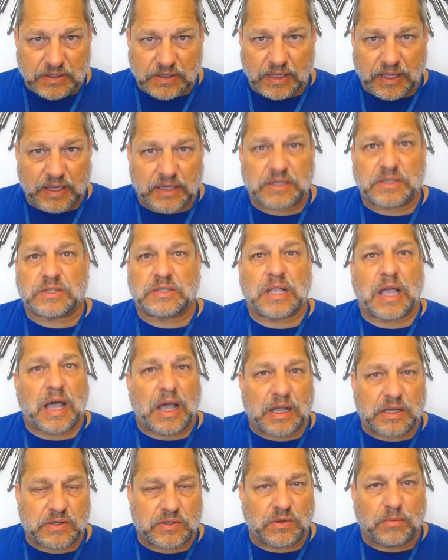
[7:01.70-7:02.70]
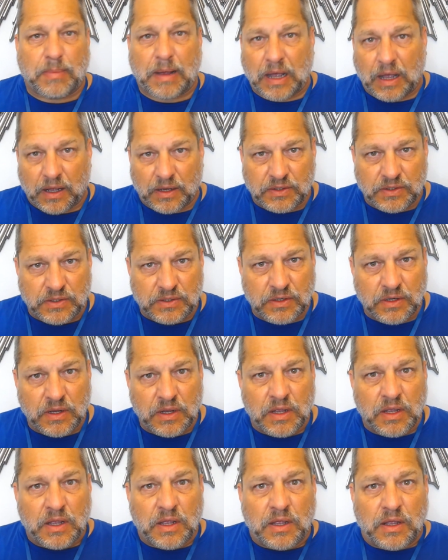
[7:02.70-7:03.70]
like stocks or bonds.
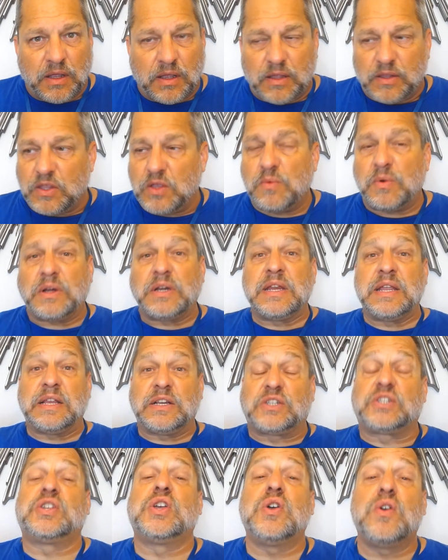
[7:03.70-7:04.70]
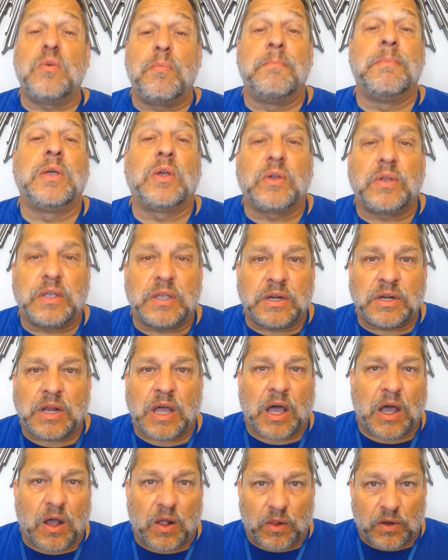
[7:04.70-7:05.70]
You would need $2 million
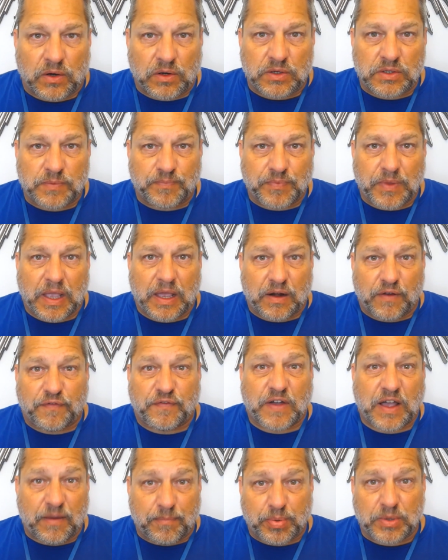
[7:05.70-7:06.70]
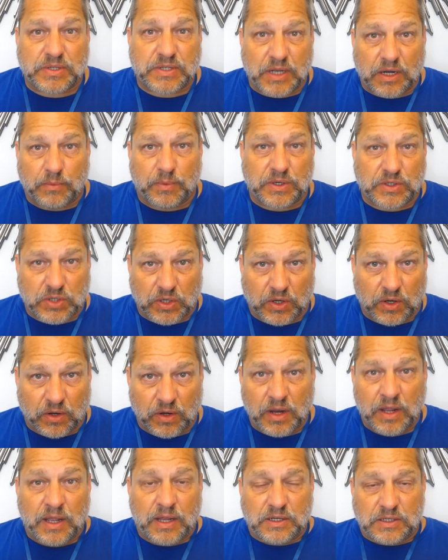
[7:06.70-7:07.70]
at a 5% return
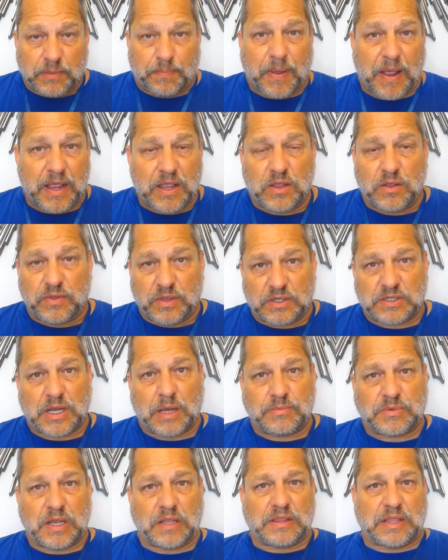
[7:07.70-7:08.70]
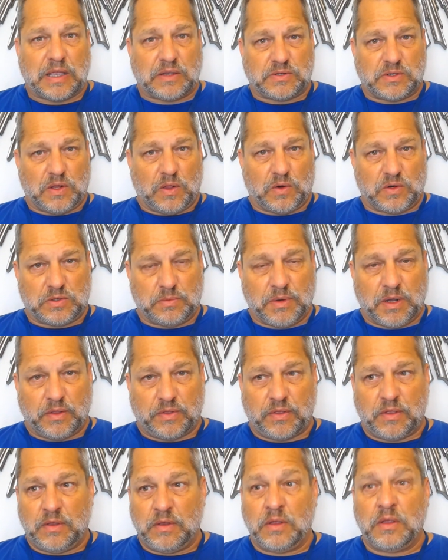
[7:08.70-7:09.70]
to pay you the same $10,000 a month.
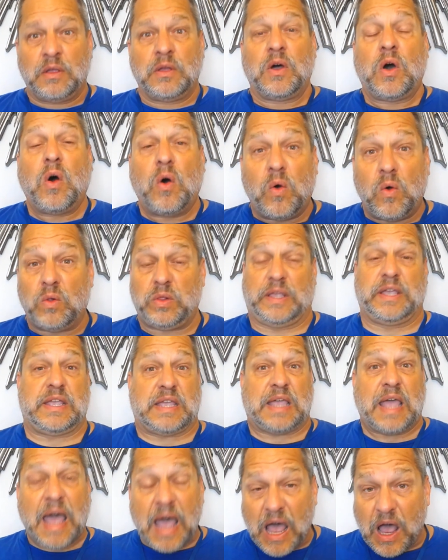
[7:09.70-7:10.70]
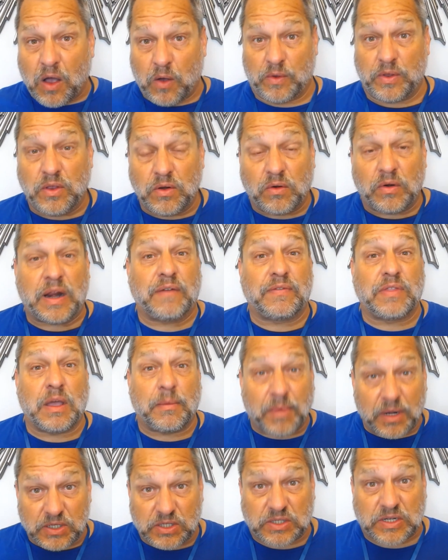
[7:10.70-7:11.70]
Holy cow, you don't have that
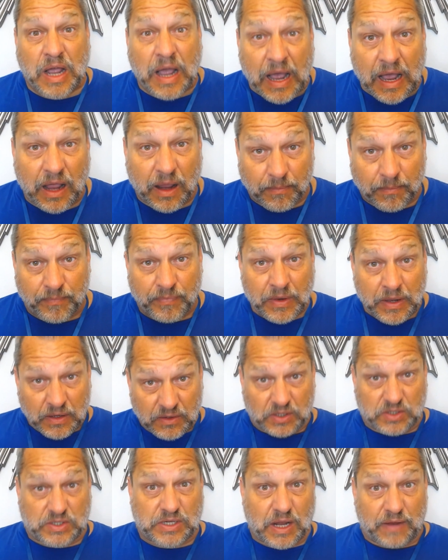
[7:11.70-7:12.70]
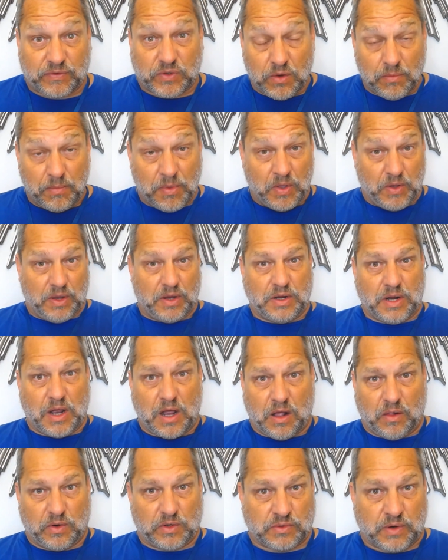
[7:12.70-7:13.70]
much time to save $2 million,
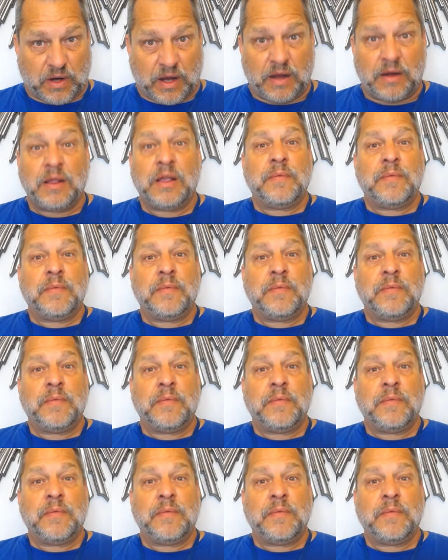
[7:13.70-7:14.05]
right?